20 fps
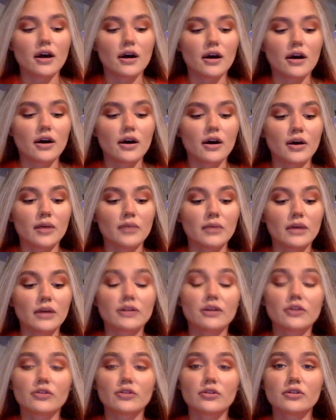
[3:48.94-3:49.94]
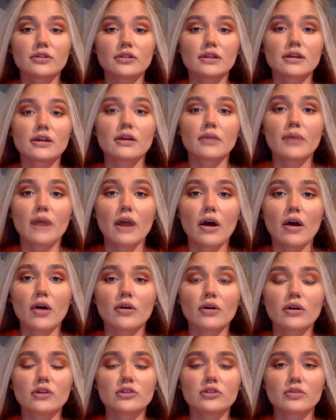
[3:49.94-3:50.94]
Another thing
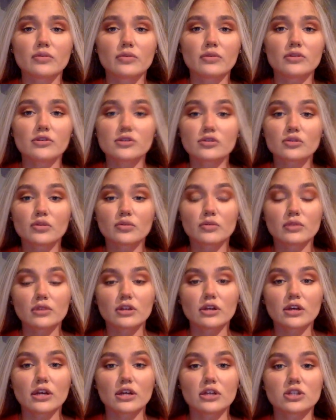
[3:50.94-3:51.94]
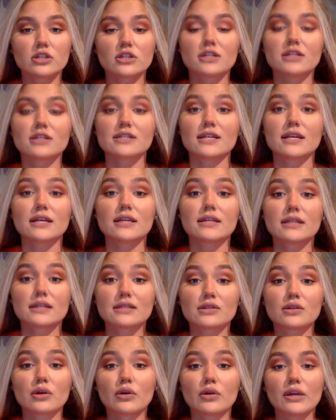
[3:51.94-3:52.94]
about interpersonal communication is it
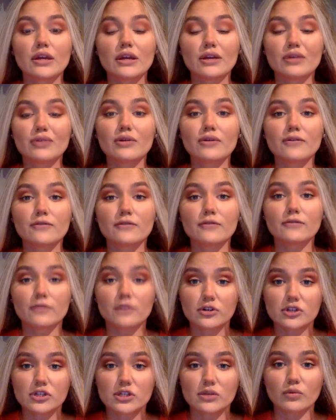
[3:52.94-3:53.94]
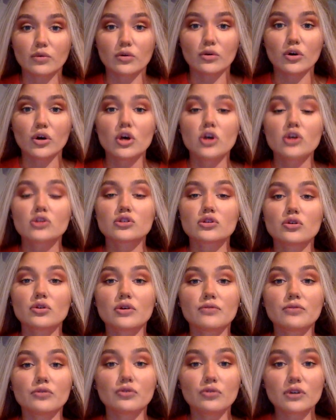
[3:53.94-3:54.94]
is irreversible.
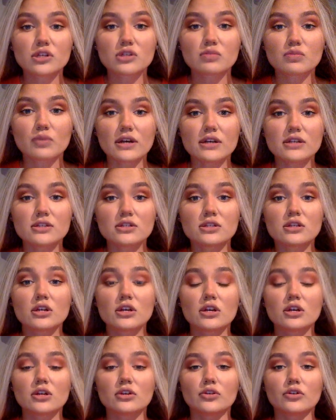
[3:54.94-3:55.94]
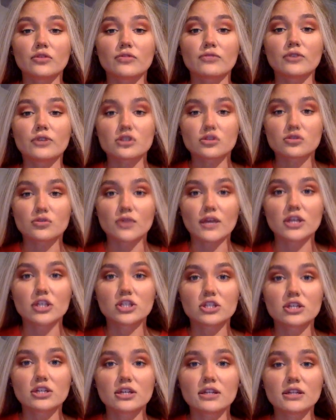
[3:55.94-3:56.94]
So if you express your
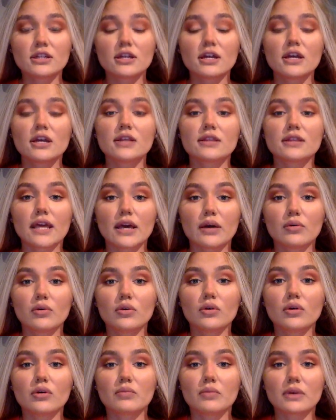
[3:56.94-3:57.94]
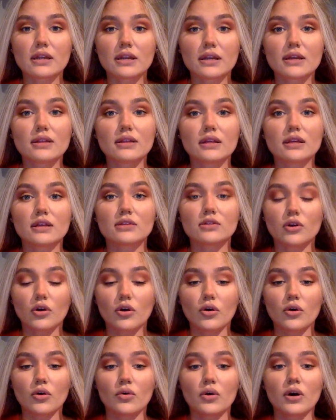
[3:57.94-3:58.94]
frustration, they will immediately
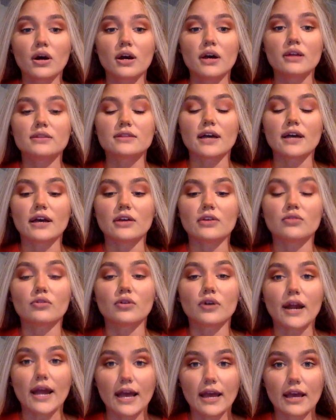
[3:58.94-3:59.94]
know that you are